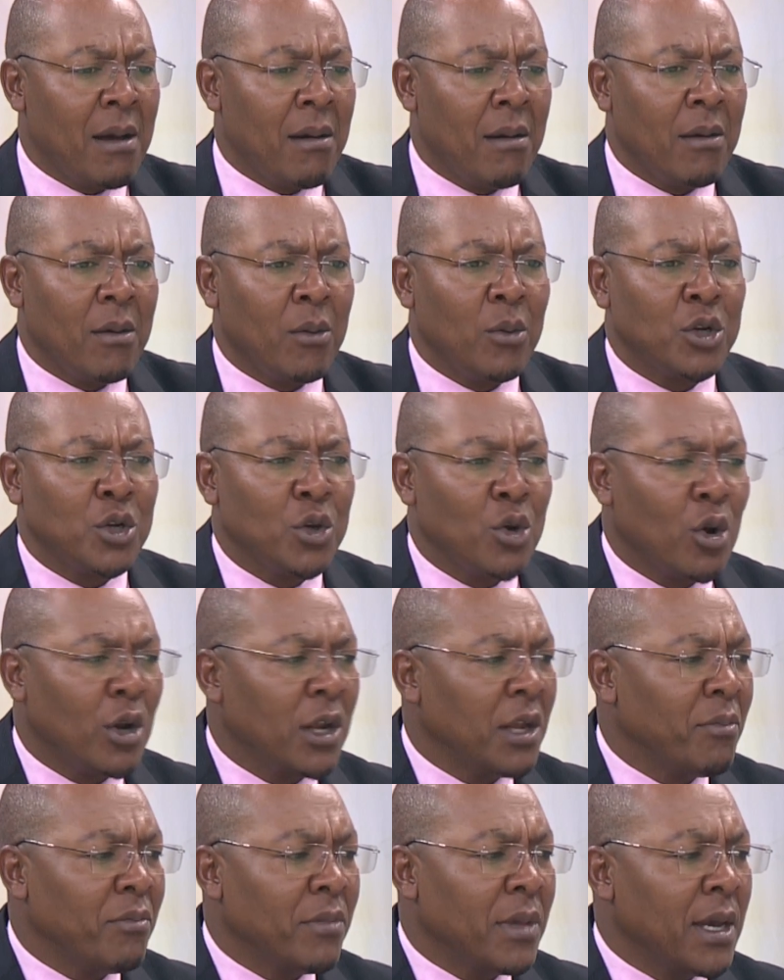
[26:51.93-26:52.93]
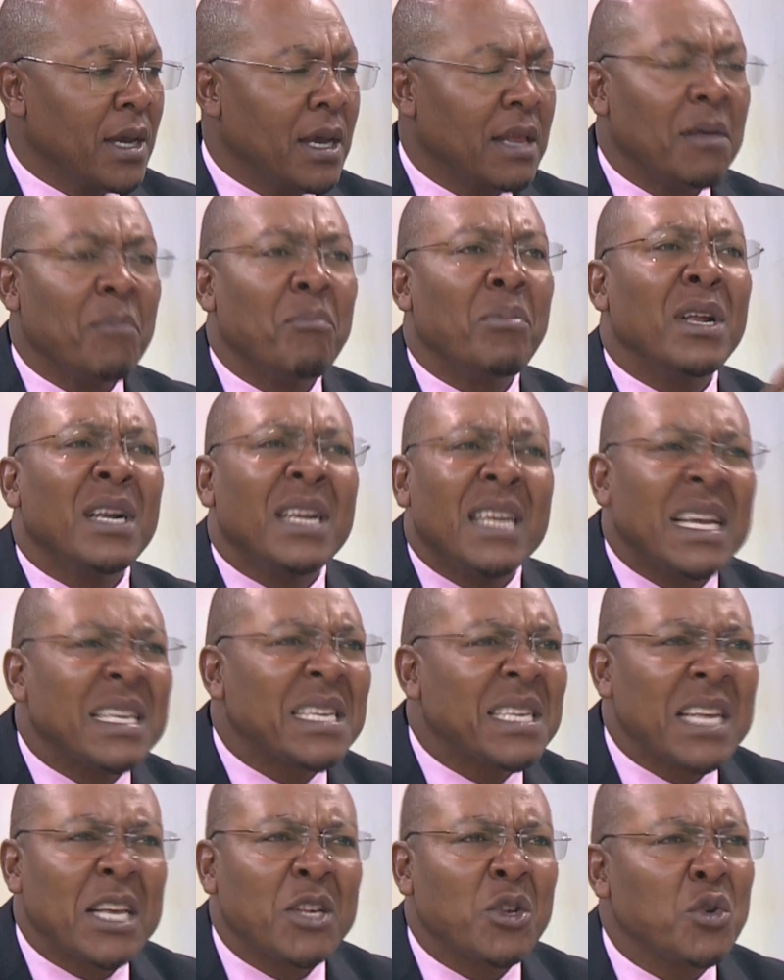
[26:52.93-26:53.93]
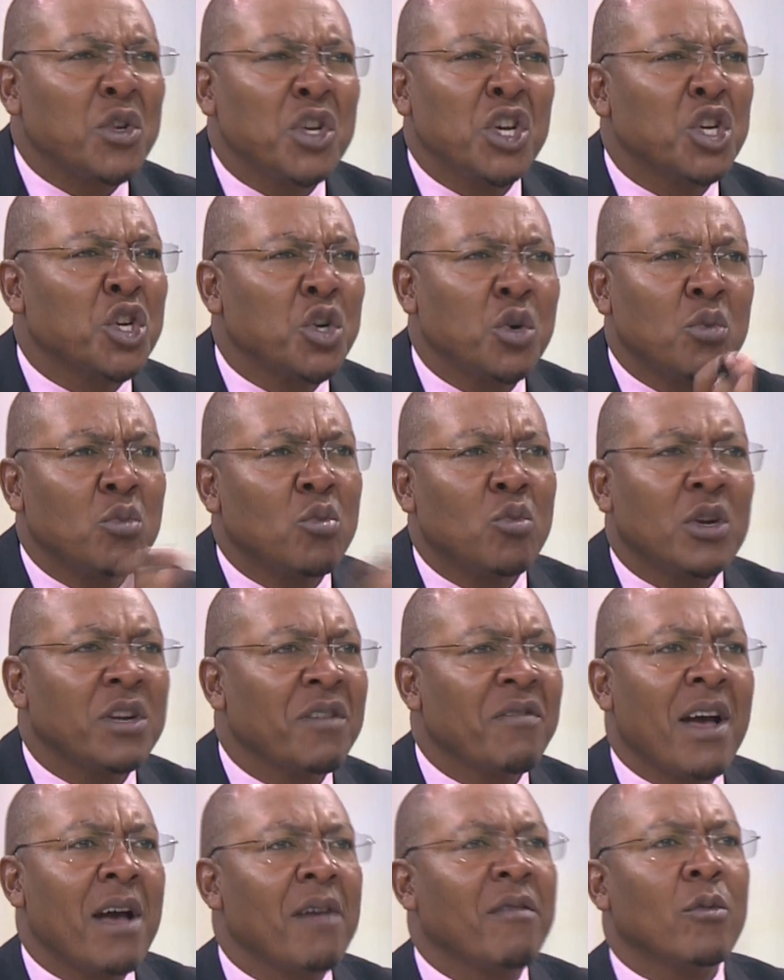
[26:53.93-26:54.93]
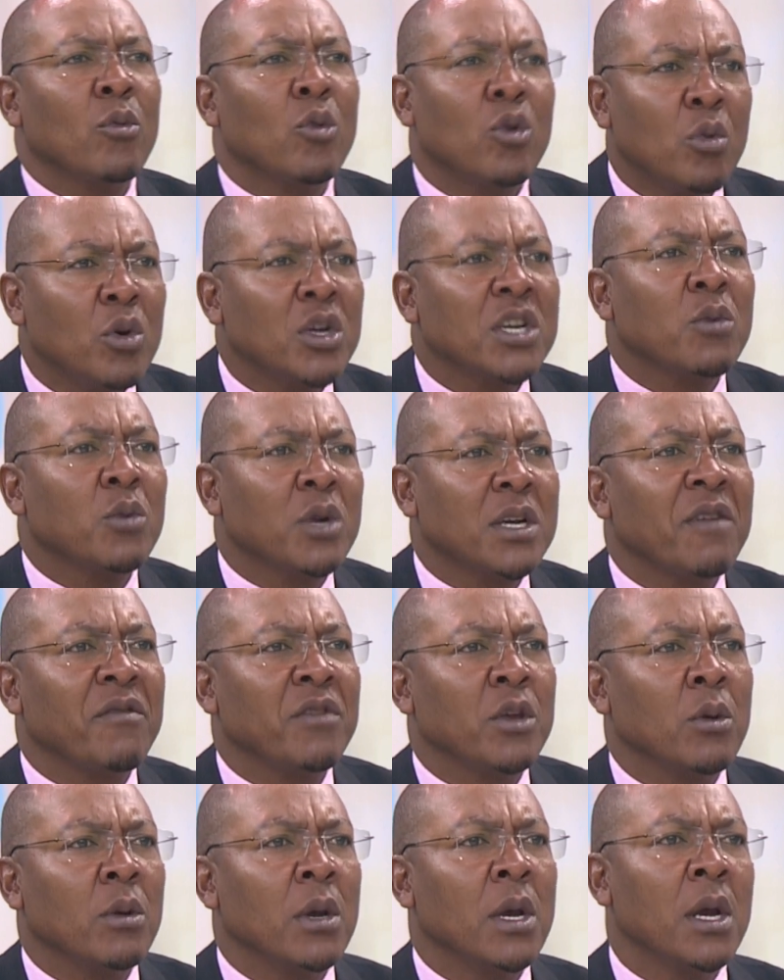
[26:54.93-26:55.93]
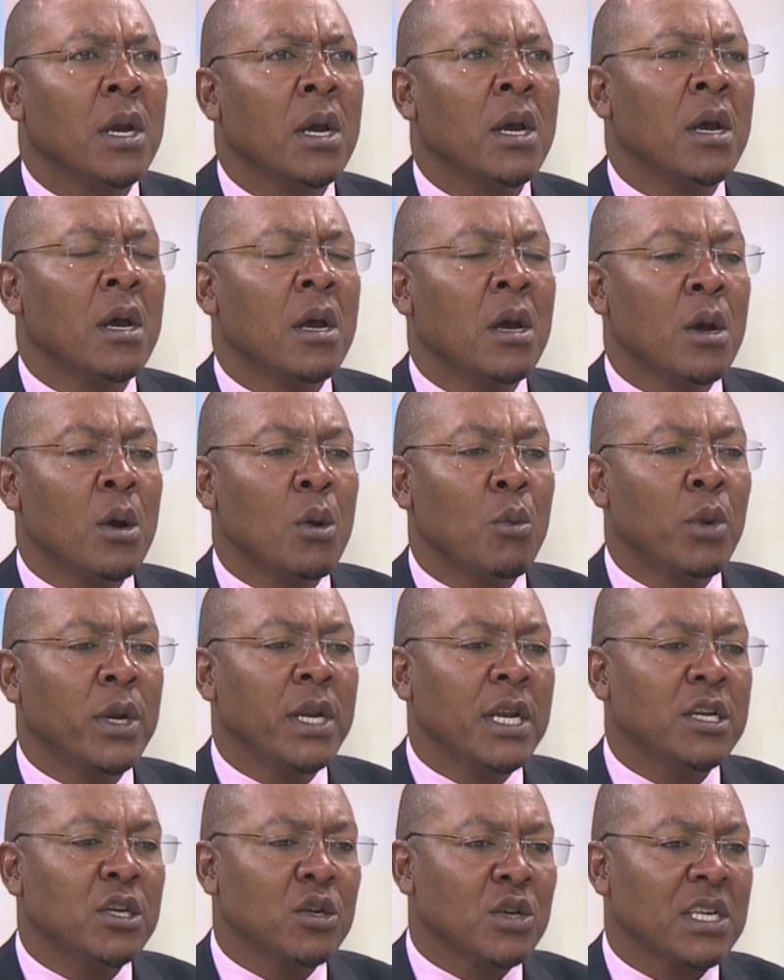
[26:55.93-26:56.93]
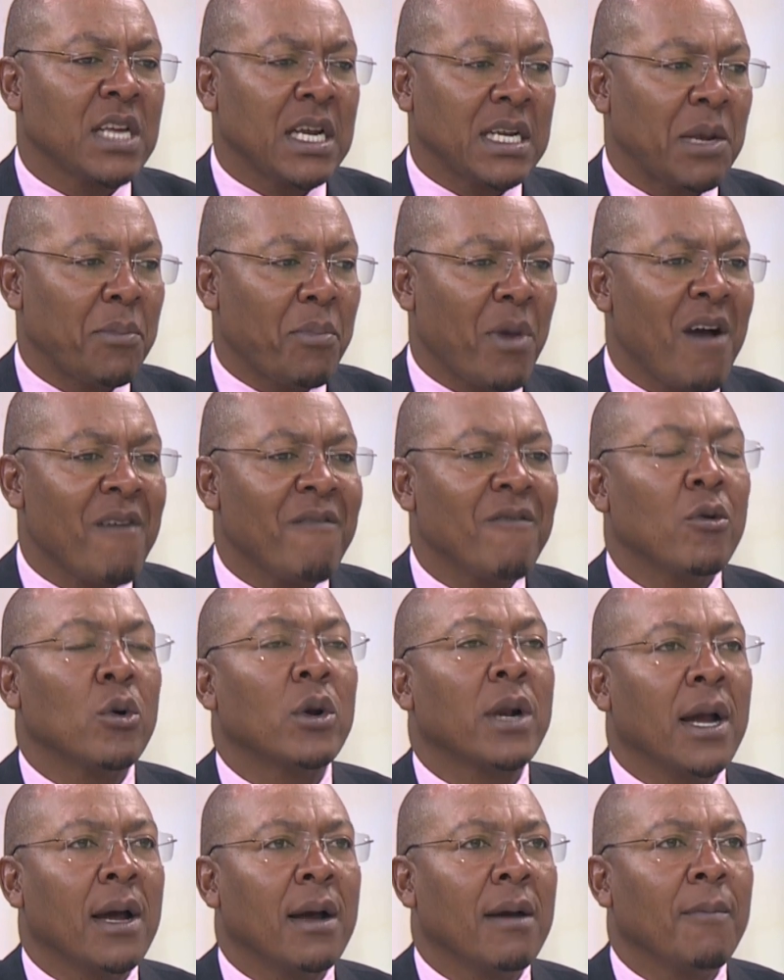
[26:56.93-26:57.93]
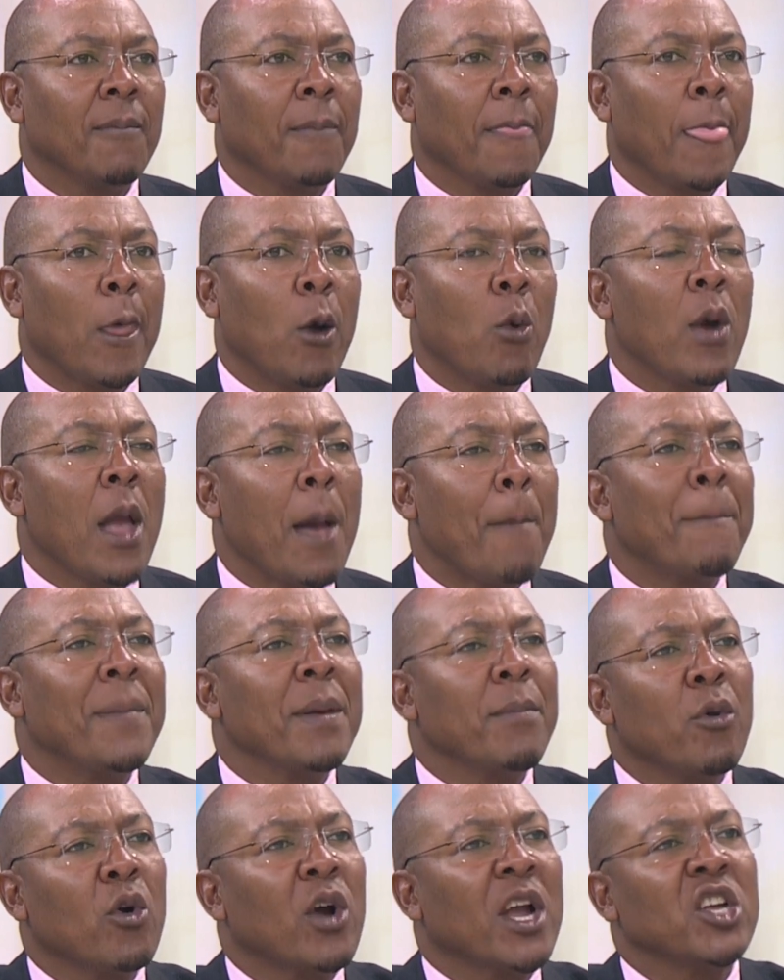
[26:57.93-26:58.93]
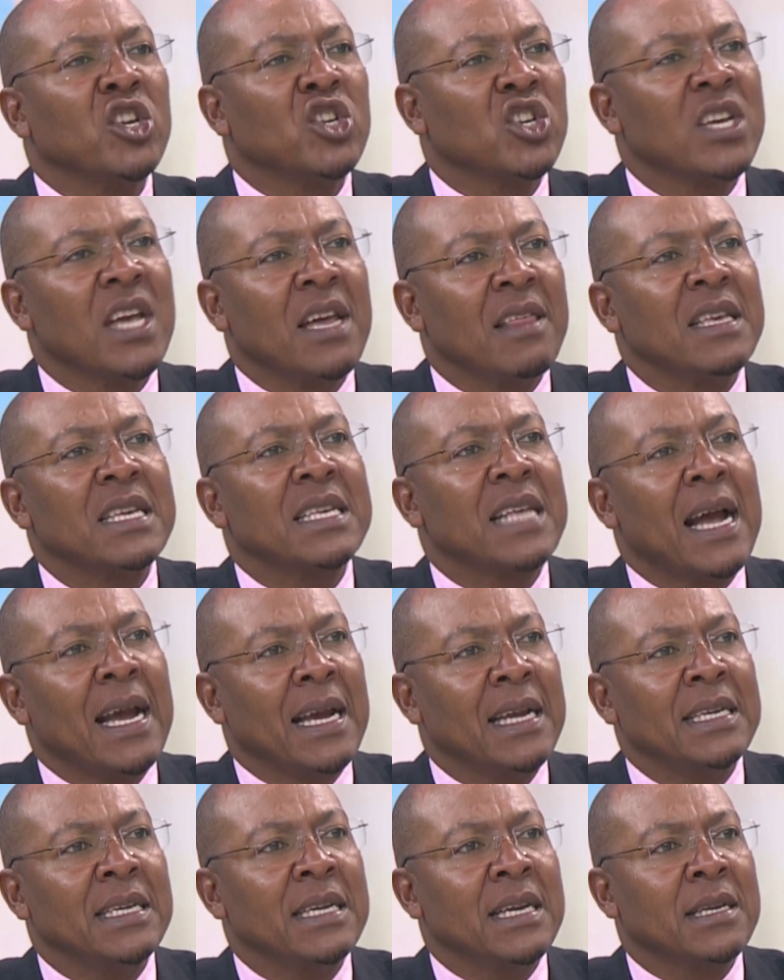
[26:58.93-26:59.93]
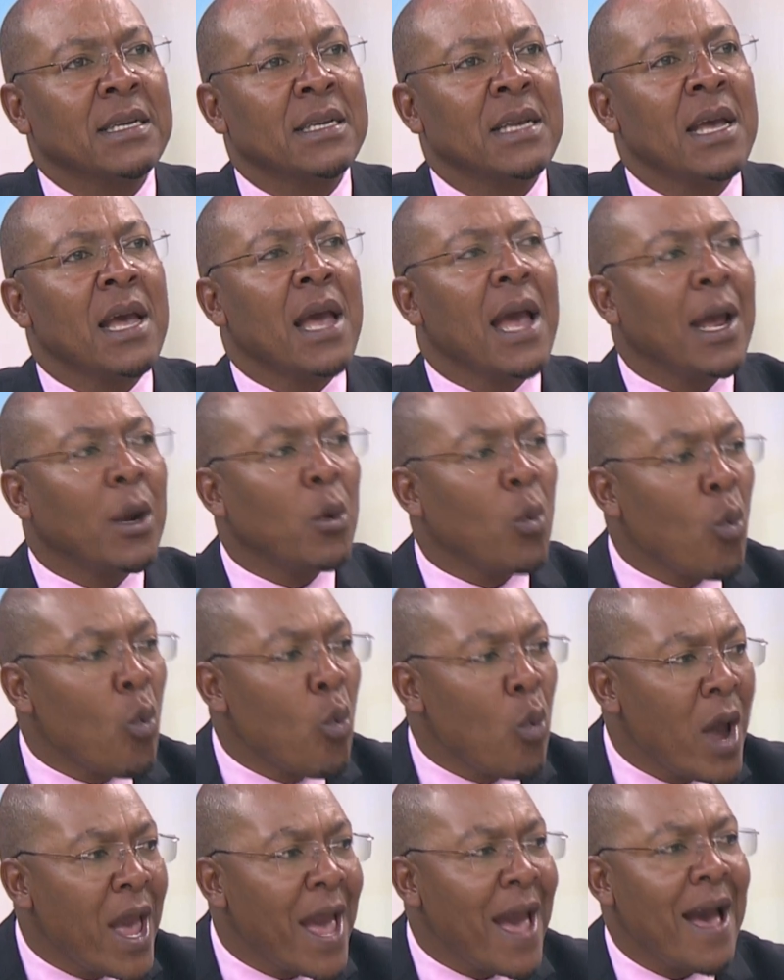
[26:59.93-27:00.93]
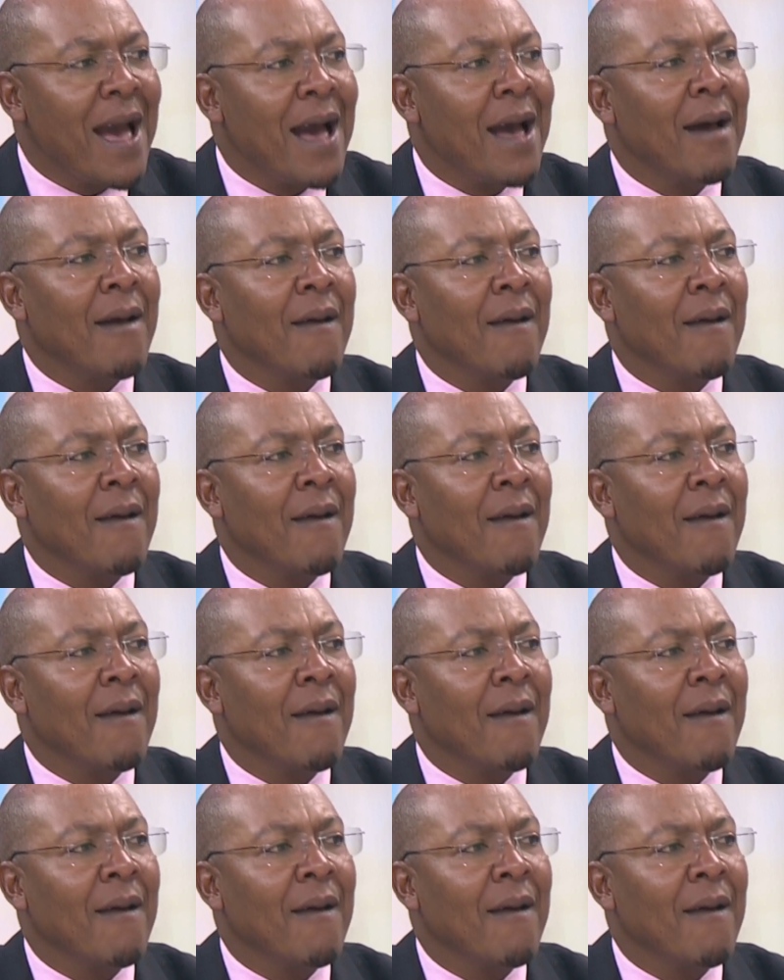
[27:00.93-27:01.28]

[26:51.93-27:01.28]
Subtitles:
what do you call them, the builders association, what have you. We need to set up a fora where people can share these ideas, and where